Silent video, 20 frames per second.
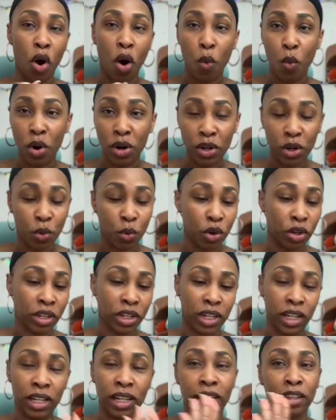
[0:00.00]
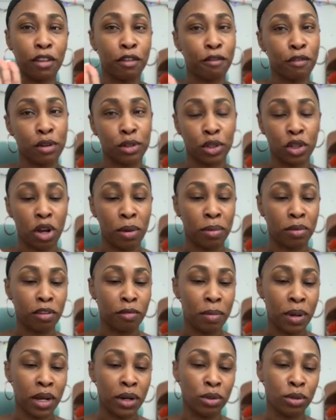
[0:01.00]
when you're working like the first couple
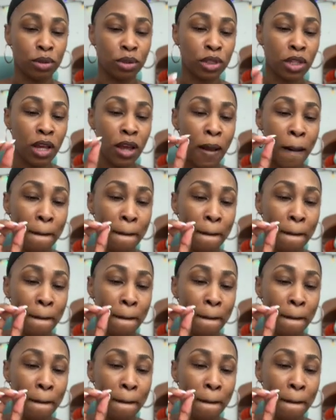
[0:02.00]
of petals.